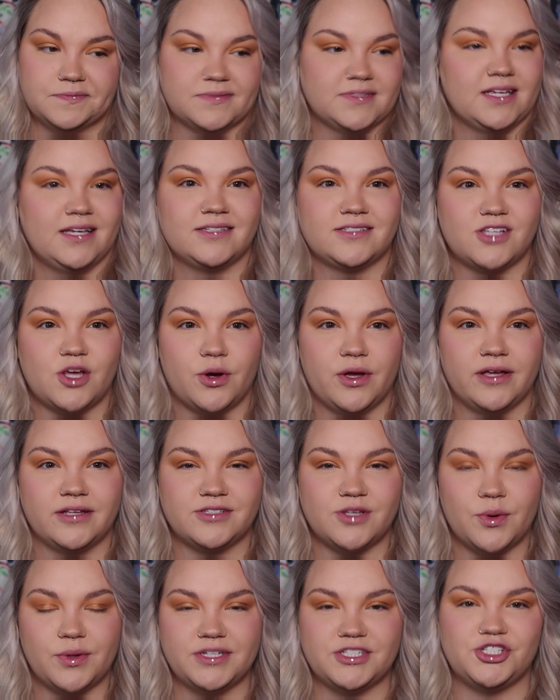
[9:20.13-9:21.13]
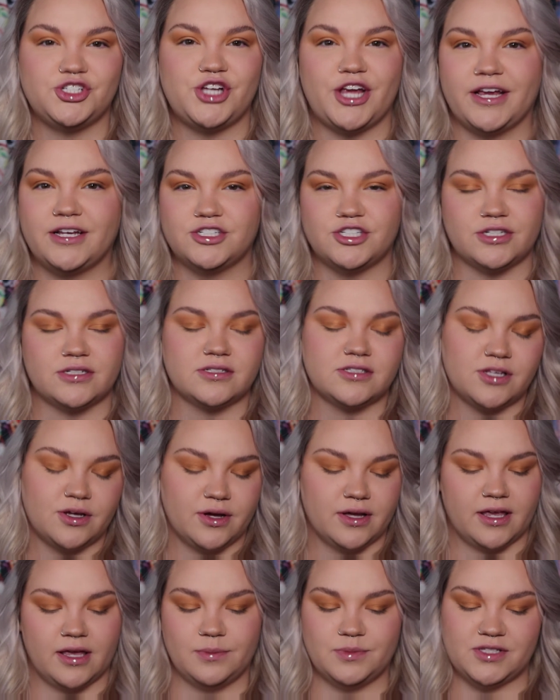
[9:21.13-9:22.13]
it's always changing, so
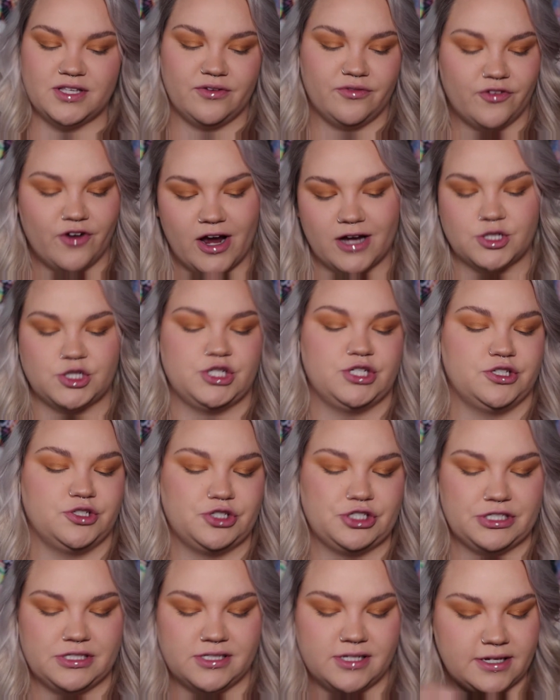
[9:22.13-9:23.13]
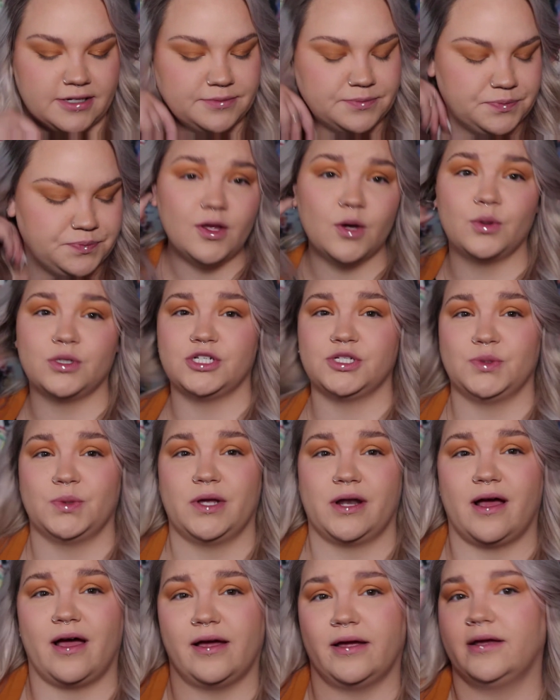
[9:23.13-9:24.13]
it keeps it fresh and interesting, which is
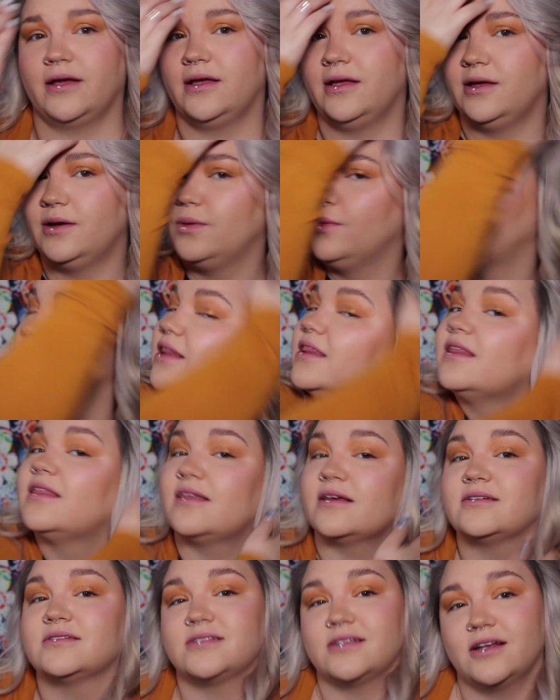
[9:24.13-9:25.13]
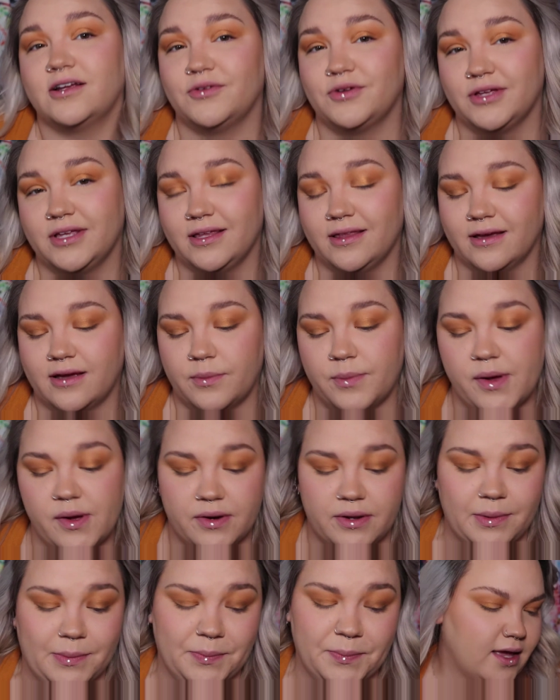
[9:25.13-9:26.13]
one of the things that I really like about
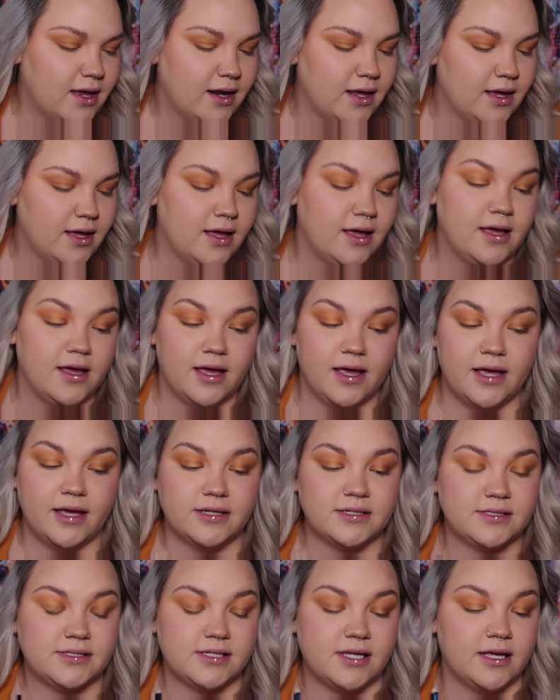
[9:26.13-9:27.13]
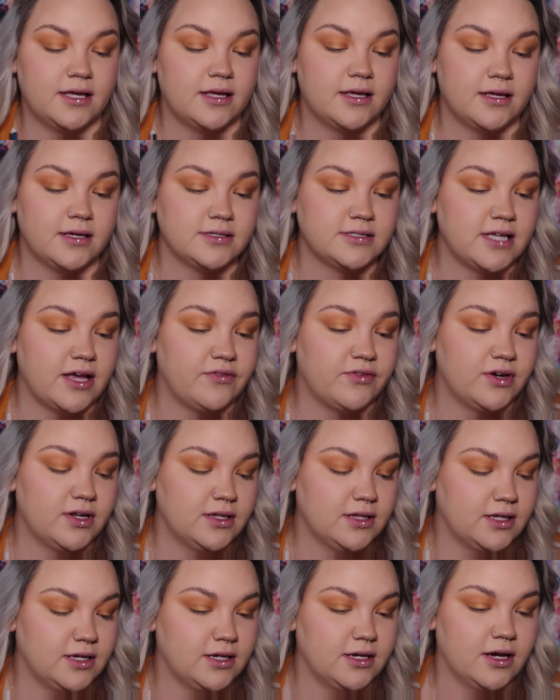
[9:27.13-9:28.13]
it. And it is
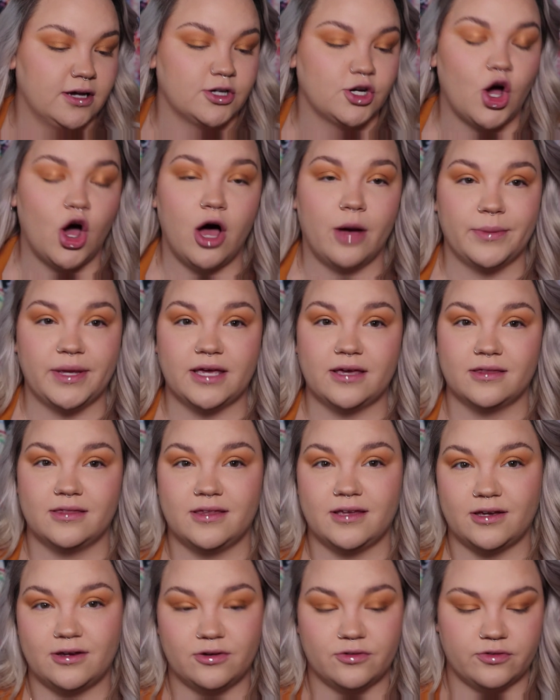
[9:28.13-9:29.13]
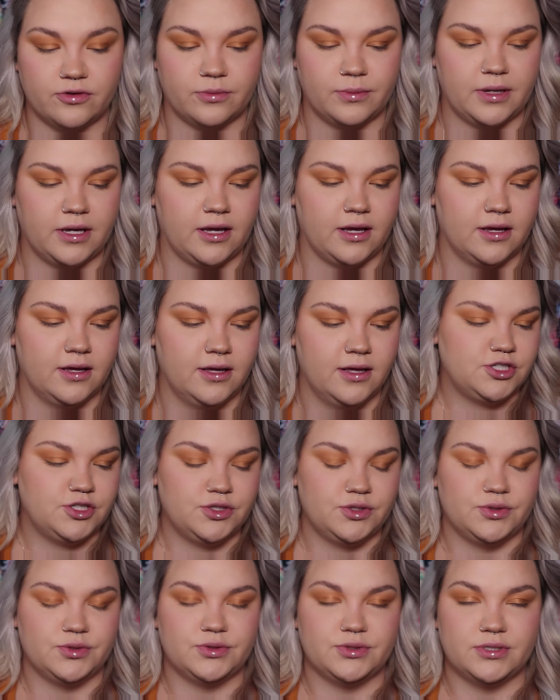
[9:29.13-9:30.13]
definitely a calming thing for me
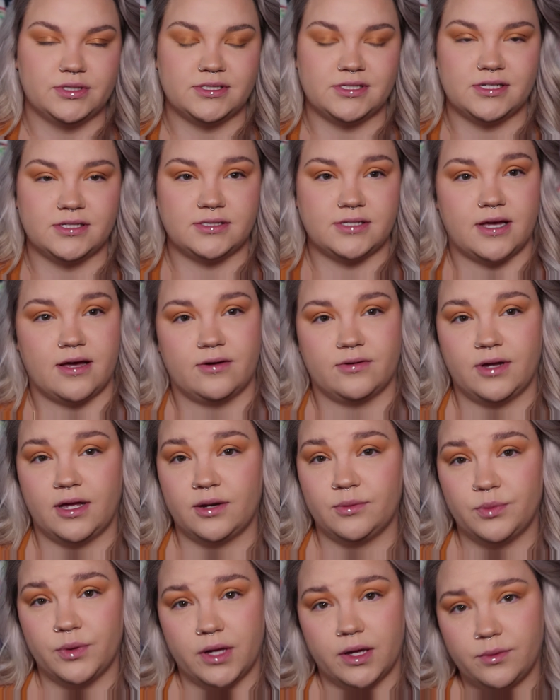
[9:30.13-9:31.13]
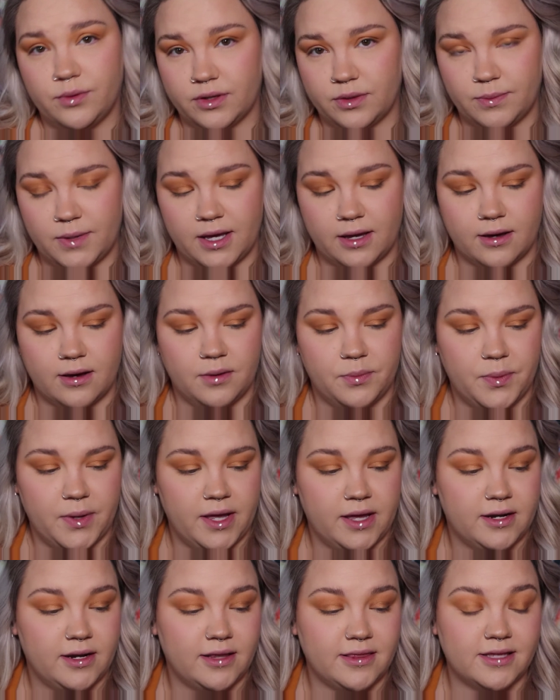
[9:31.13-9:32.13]
to sit down and play with makeup,
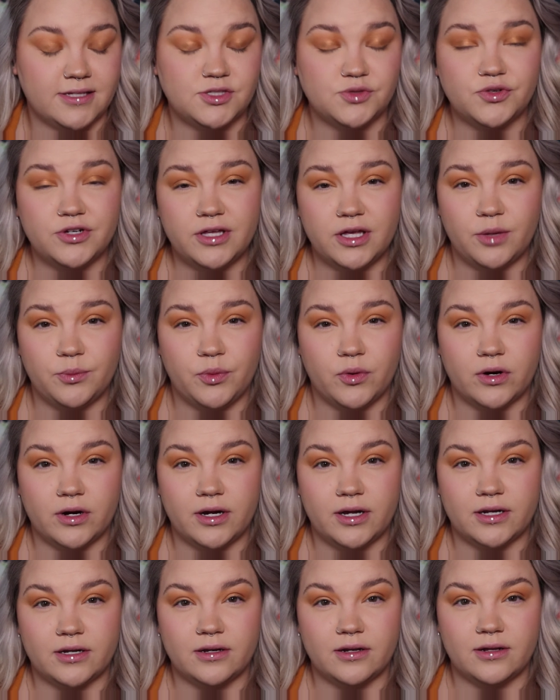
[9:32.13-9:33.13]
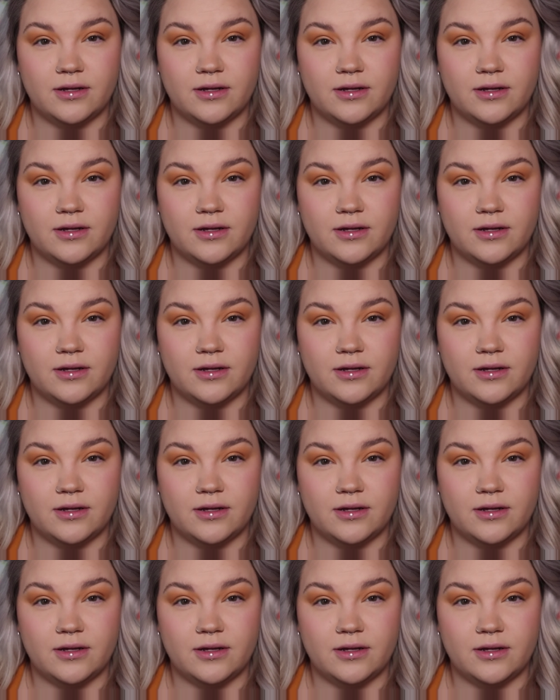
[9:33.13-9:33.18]
and that's really important,